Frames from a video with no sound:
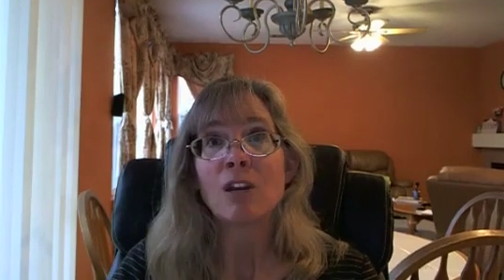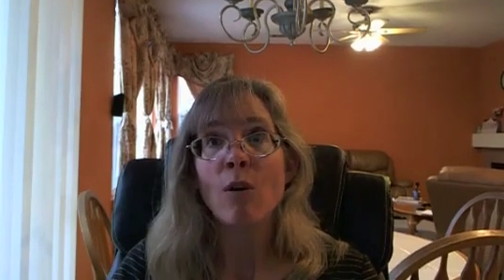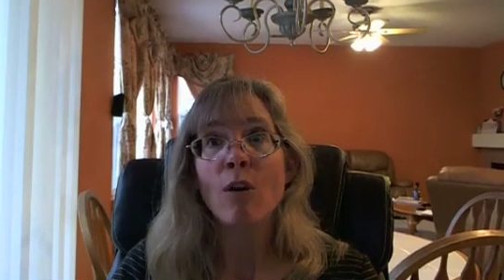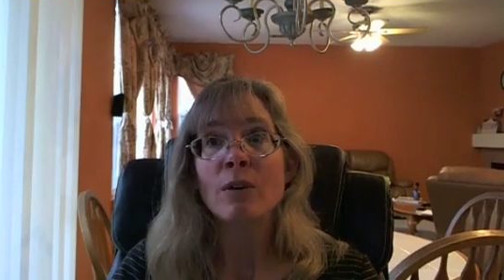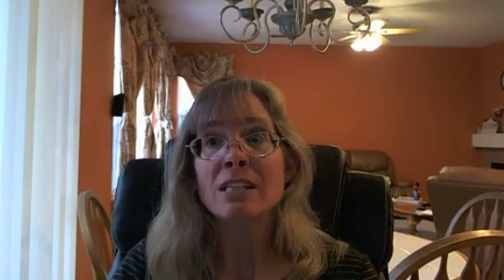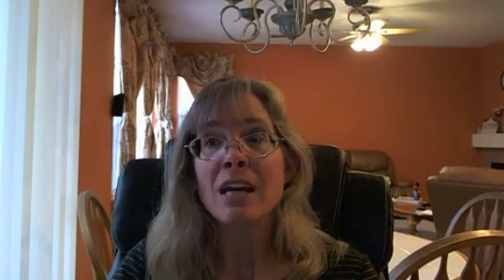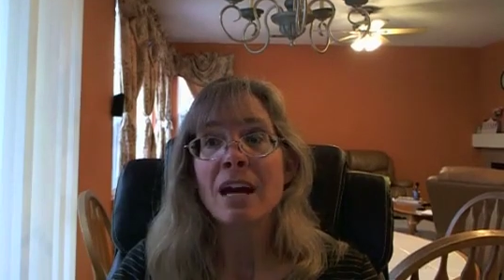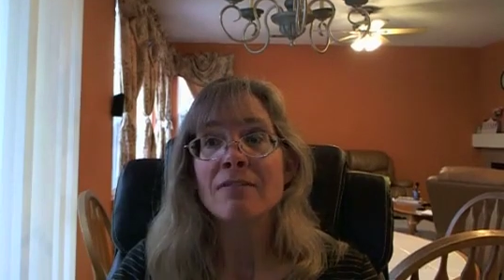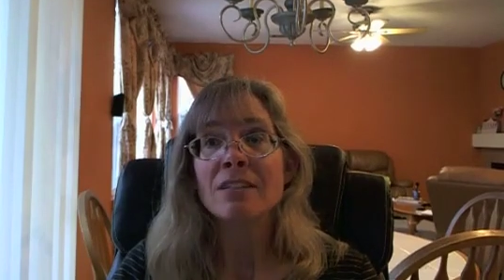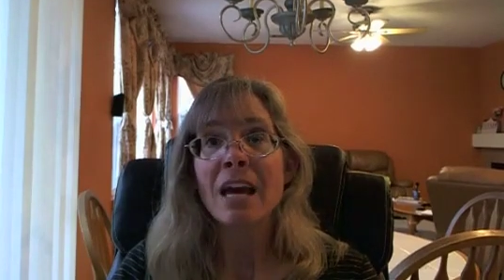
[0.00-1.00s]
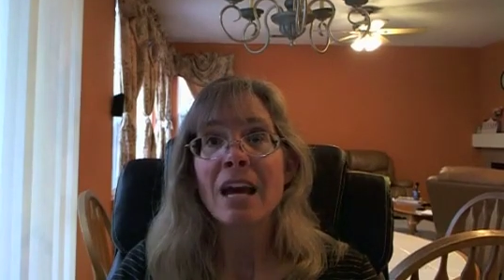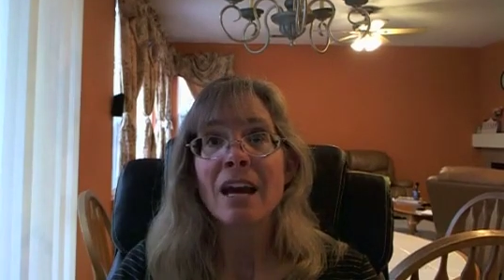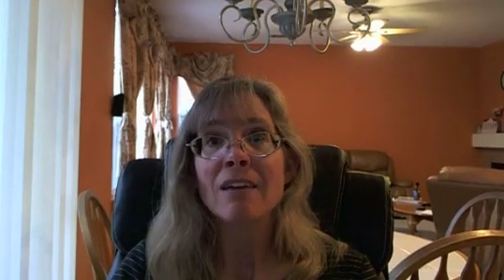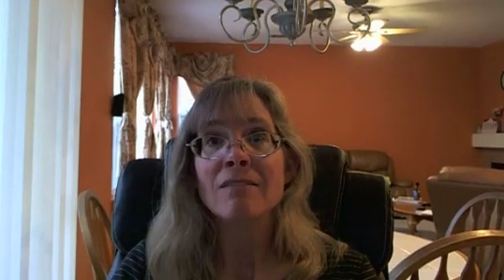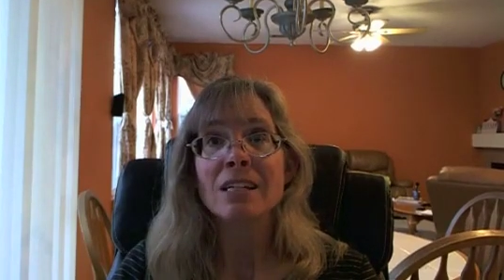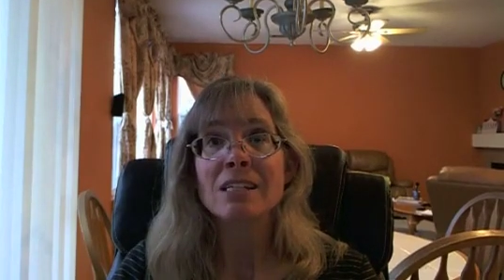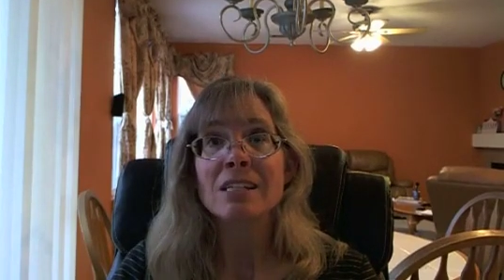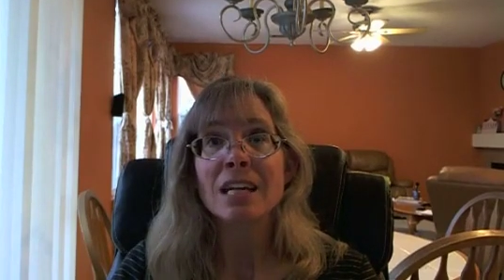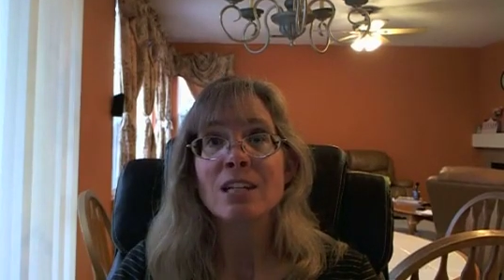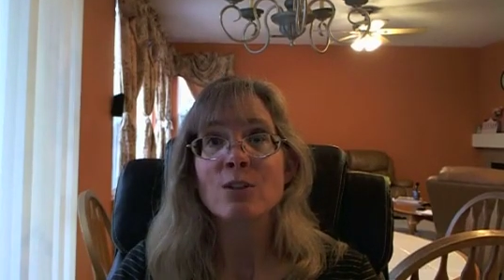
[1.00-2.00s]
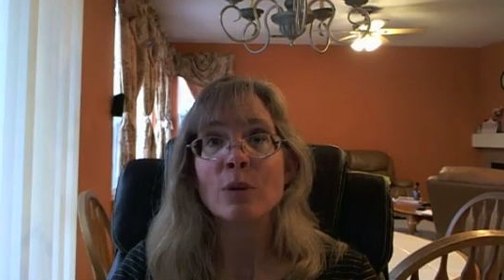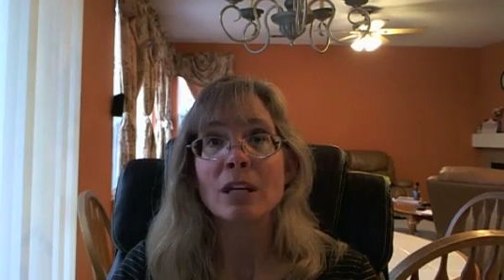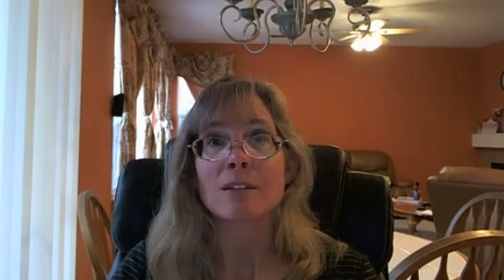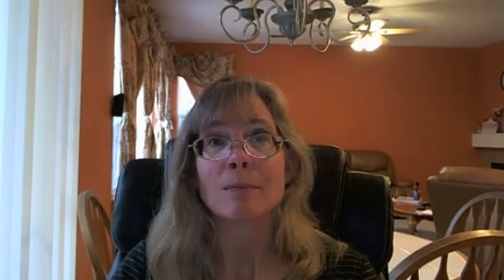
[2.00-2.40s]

you always have to have a steak to eat.